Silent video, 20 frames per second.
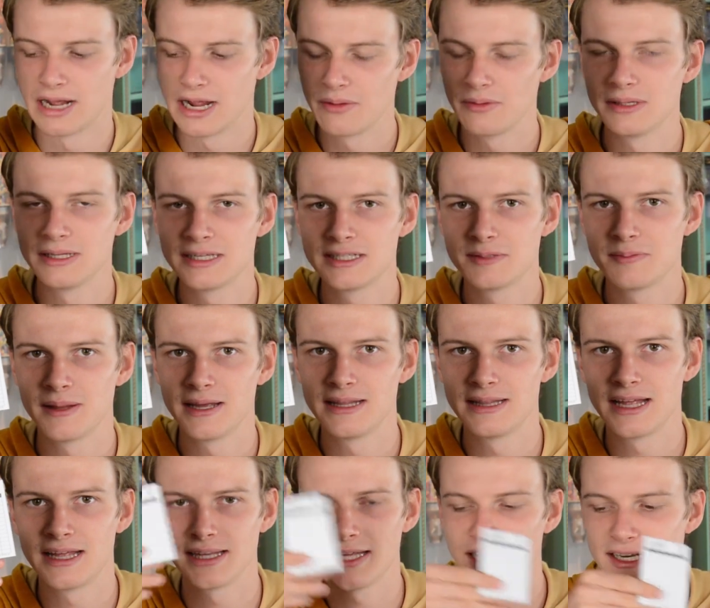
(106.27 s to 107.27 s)
I will explain
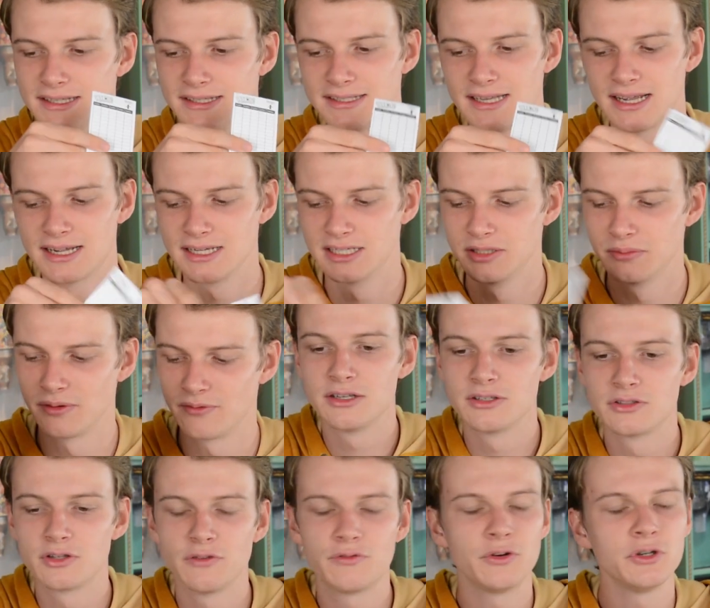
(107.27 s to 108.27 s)
that in a second. But
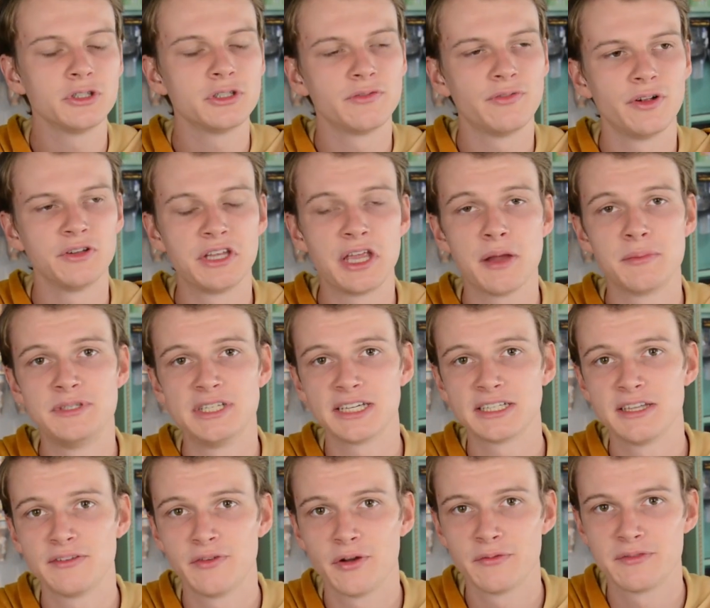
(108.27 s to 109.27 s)
so first of all, the
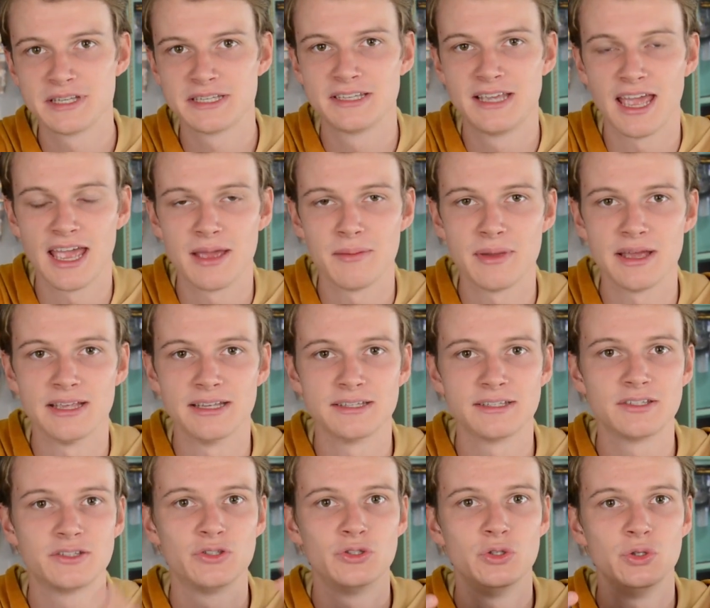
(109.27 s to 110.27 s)
objective of this game
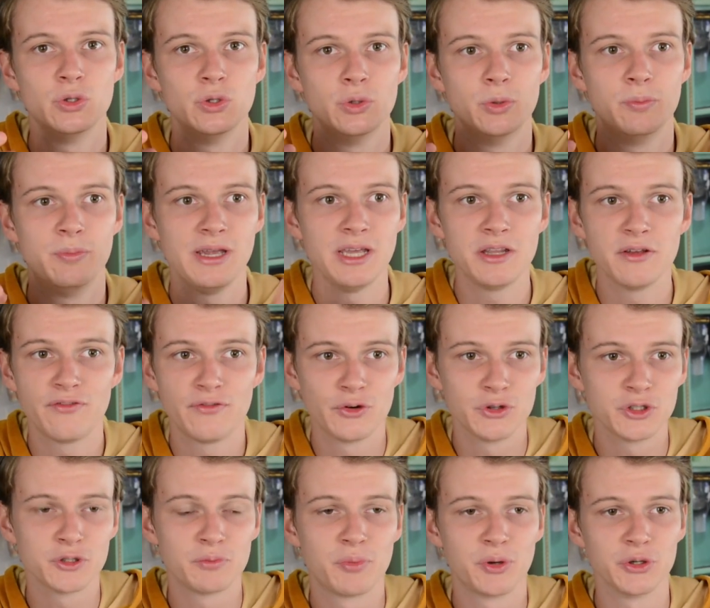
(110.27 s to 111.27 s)
is to be the
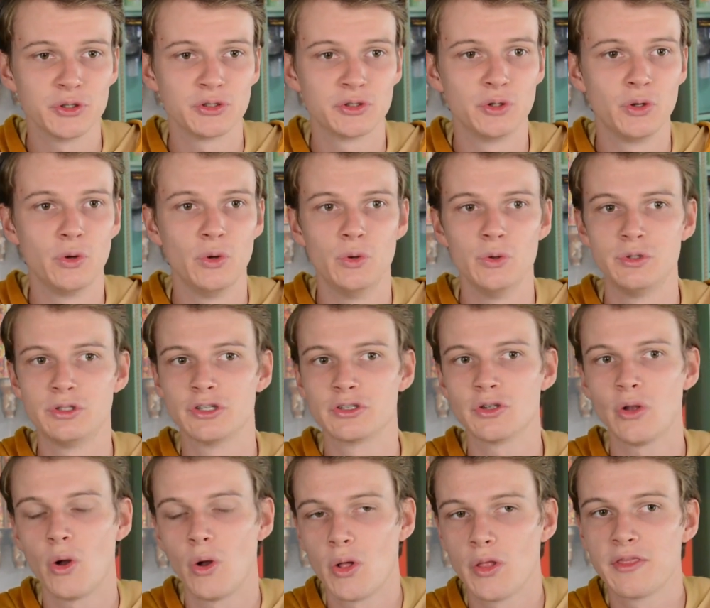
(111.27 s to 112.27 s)
first person who loses
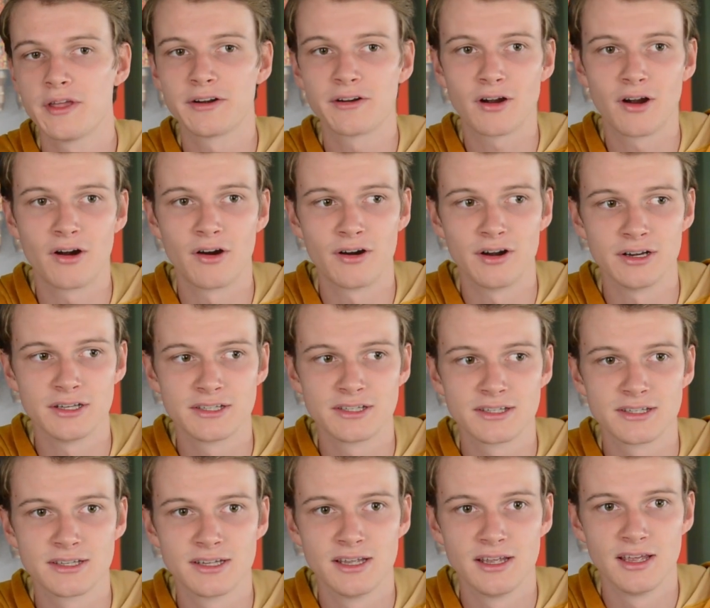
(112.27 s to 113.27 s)
all their
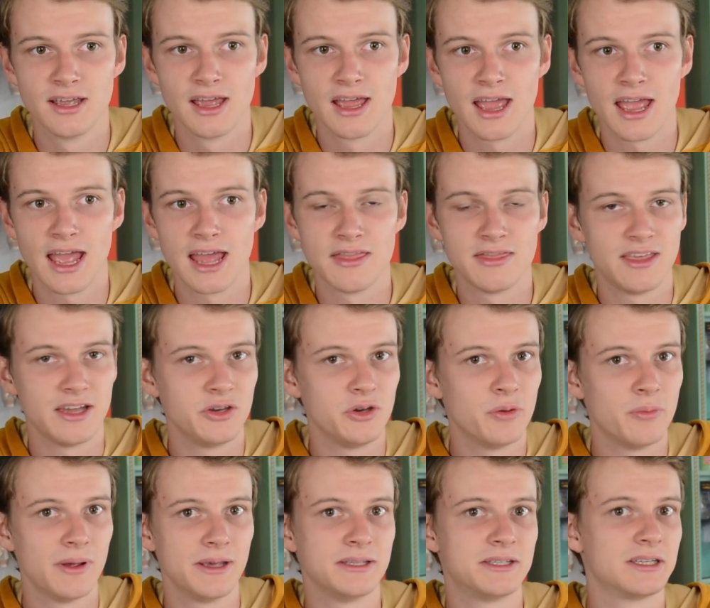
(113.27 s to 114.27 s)
cards, and then you
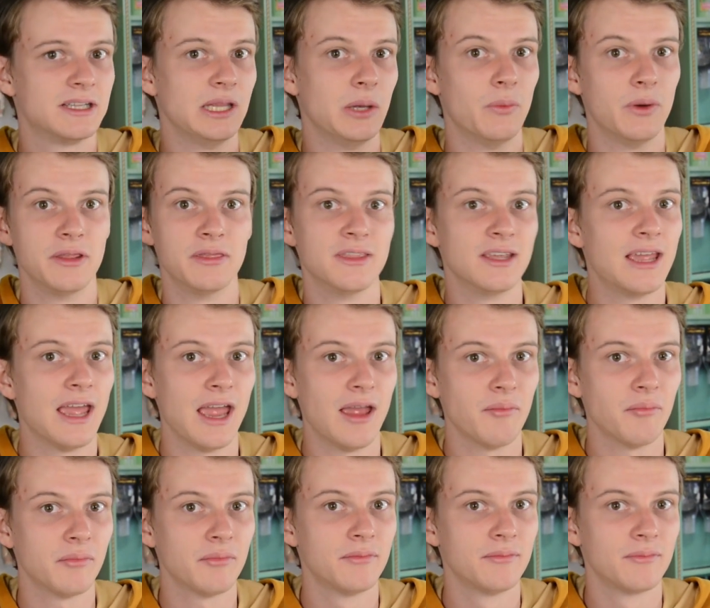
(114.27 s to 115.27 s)
basically win the
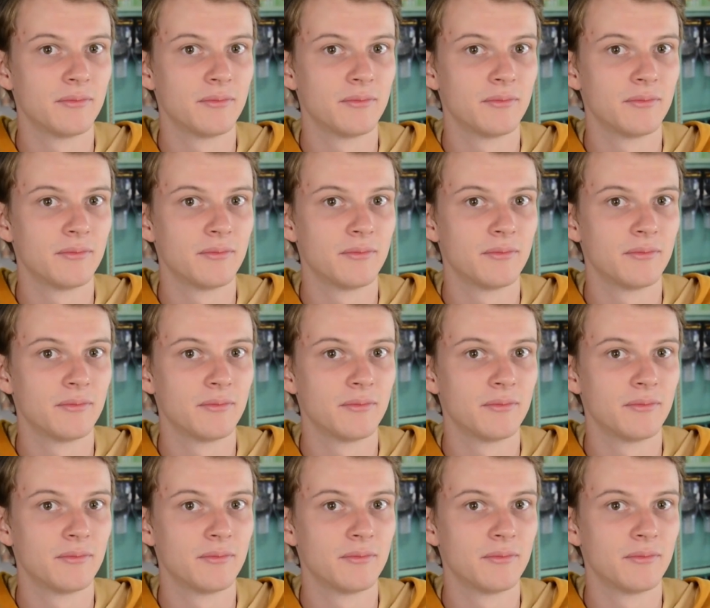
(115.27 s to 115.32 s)
game.